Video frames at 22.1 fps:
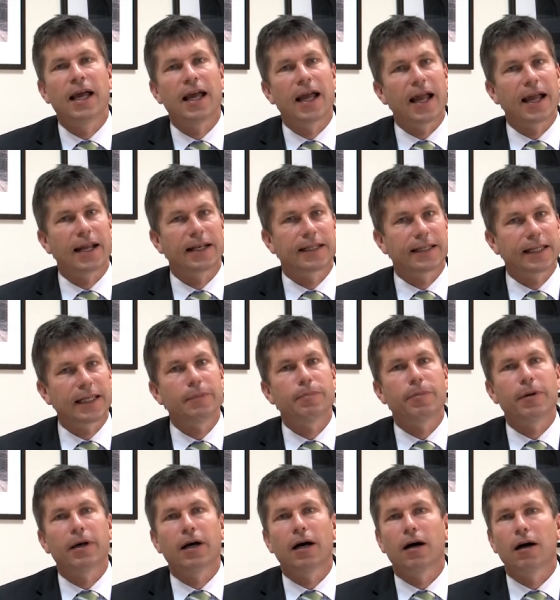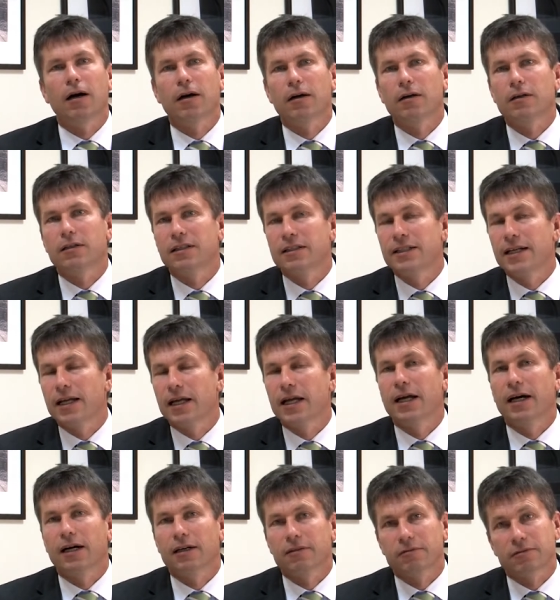and keep our,
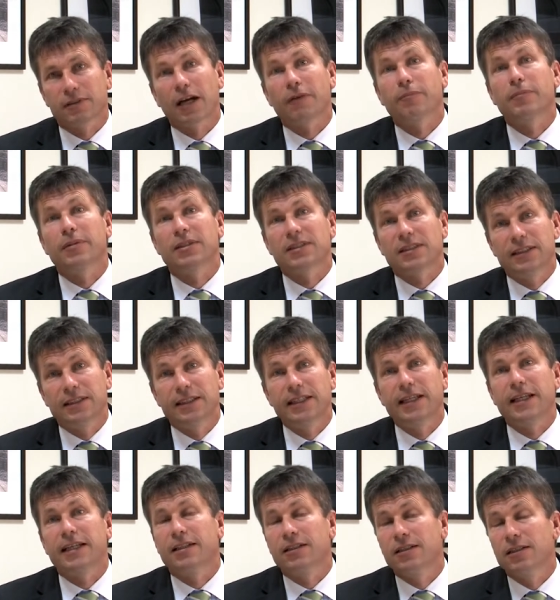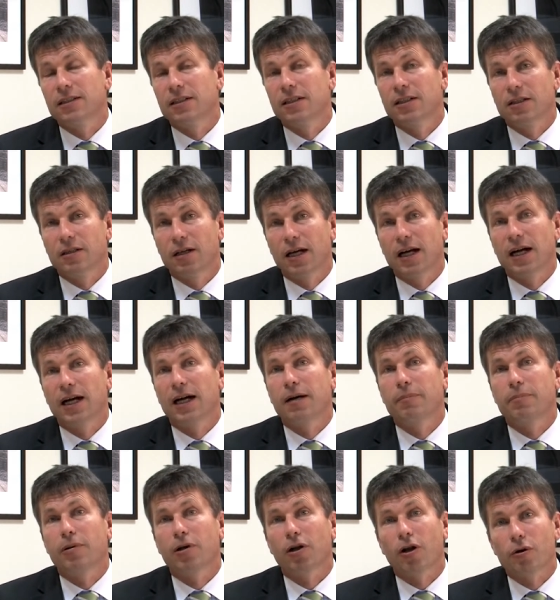our government's debt
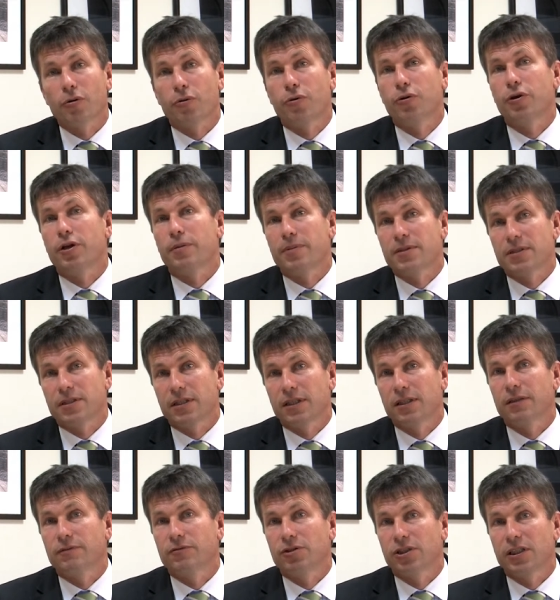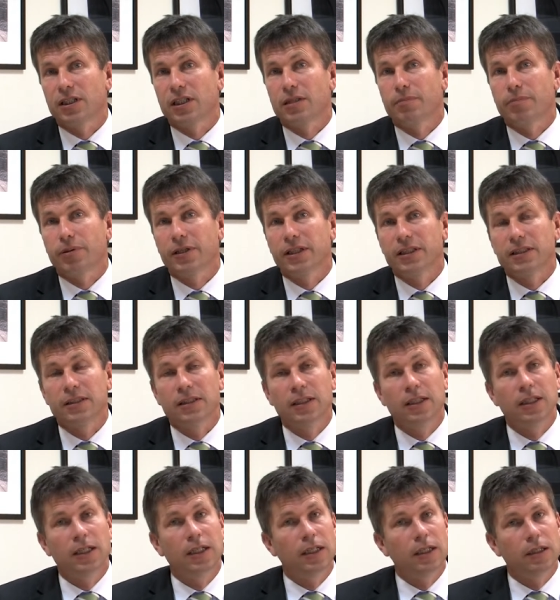uh, below thirty percent of G D P,
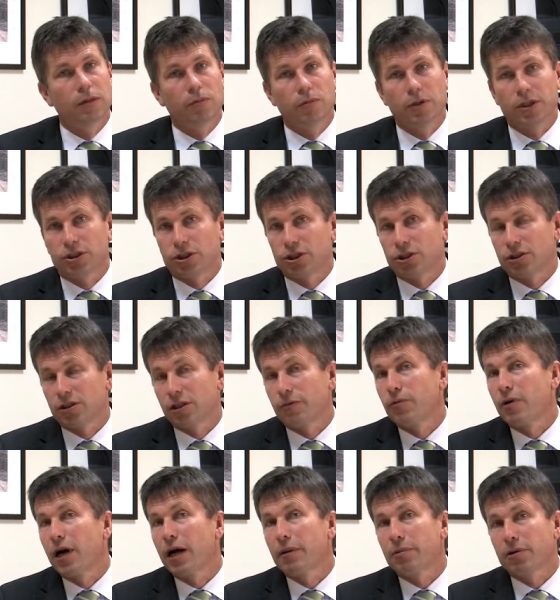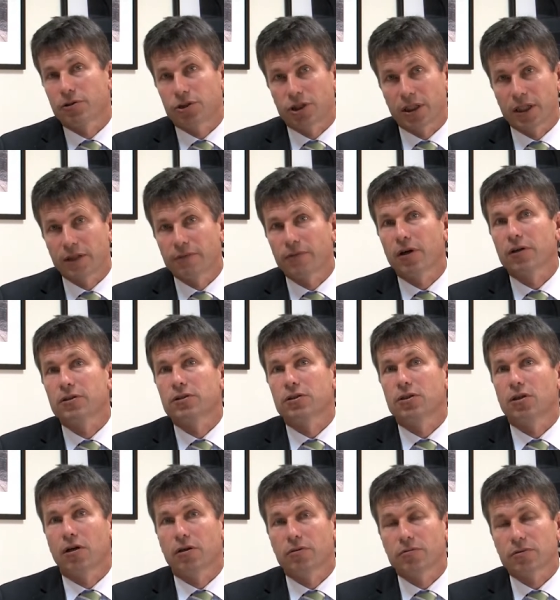which, if we're able to achieve those
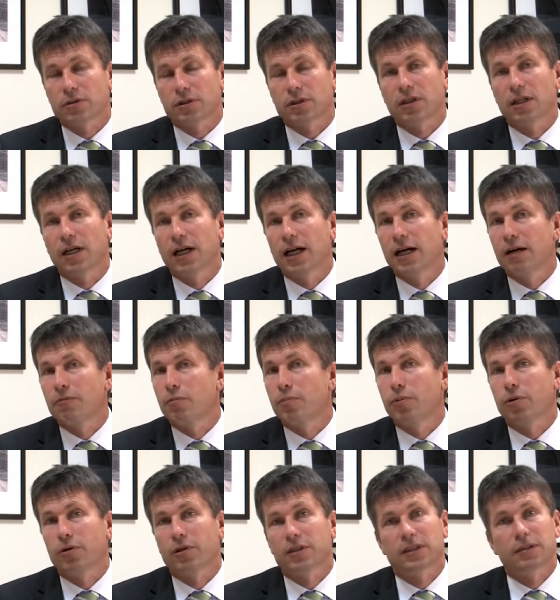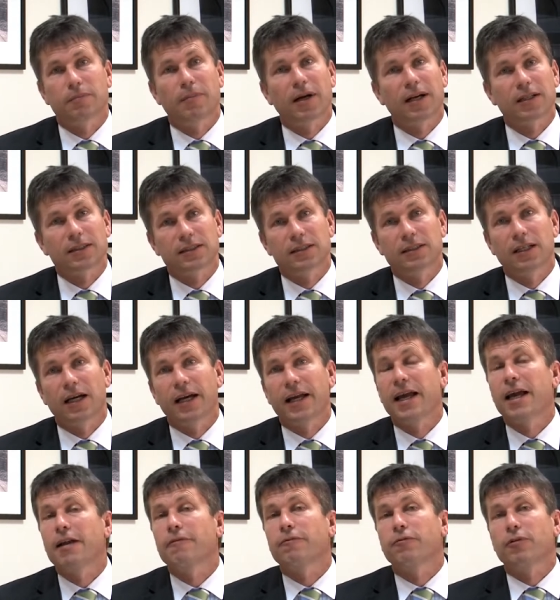goals, uh, will put us amongst a
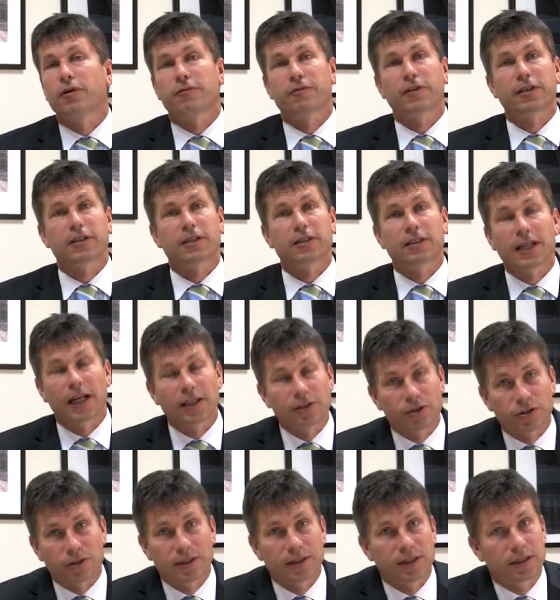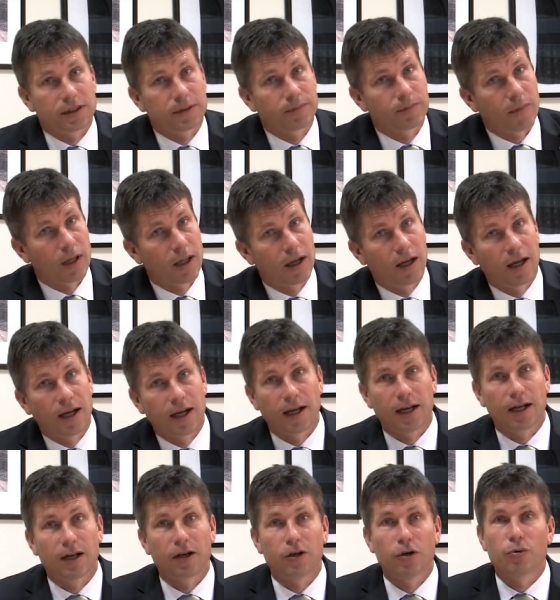handful of countries
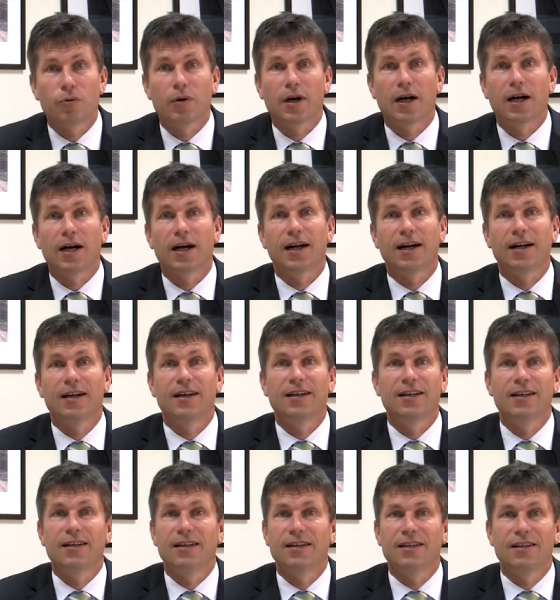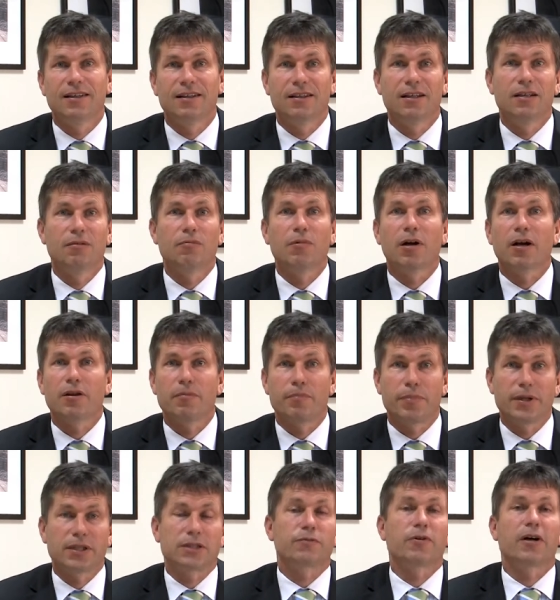uh, who are in one of the
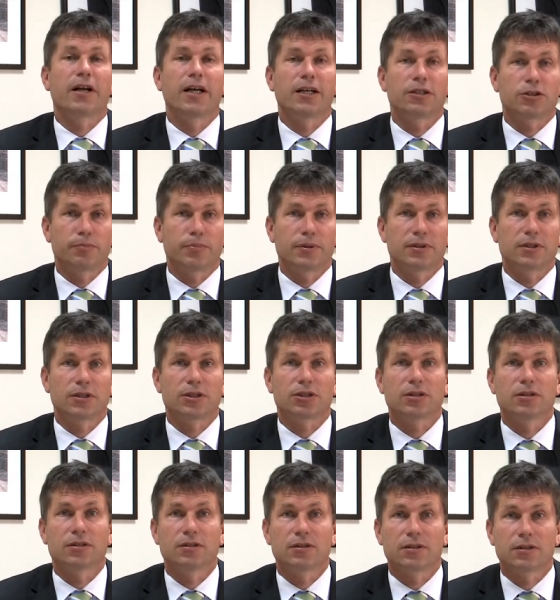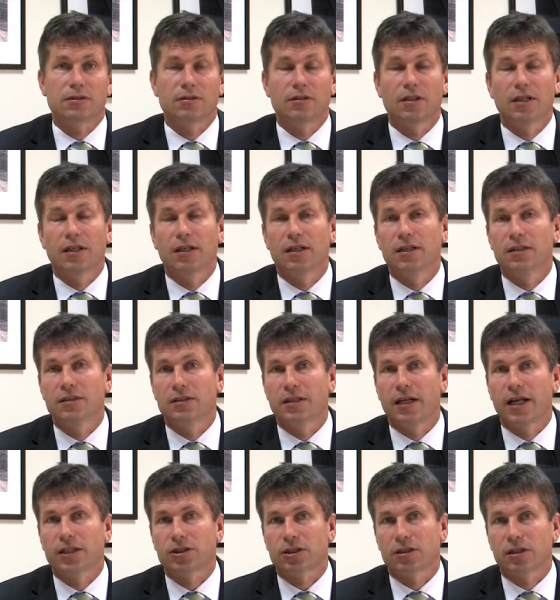best financial positions uh,
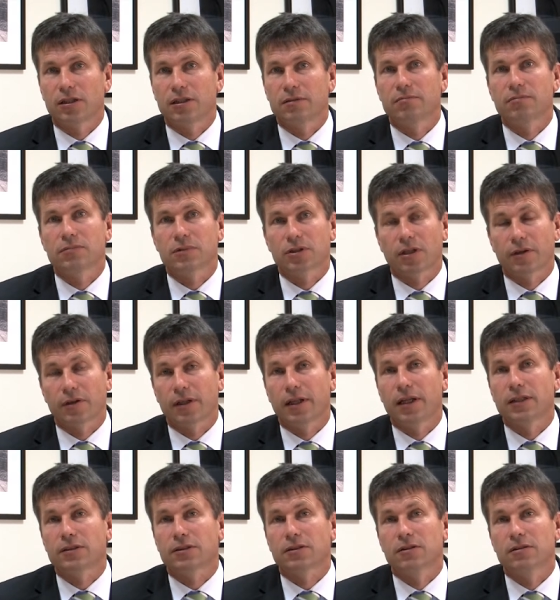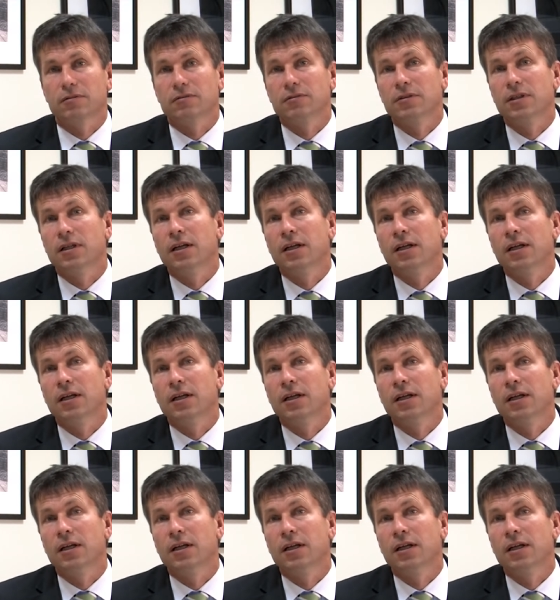internationally. So I think that's good.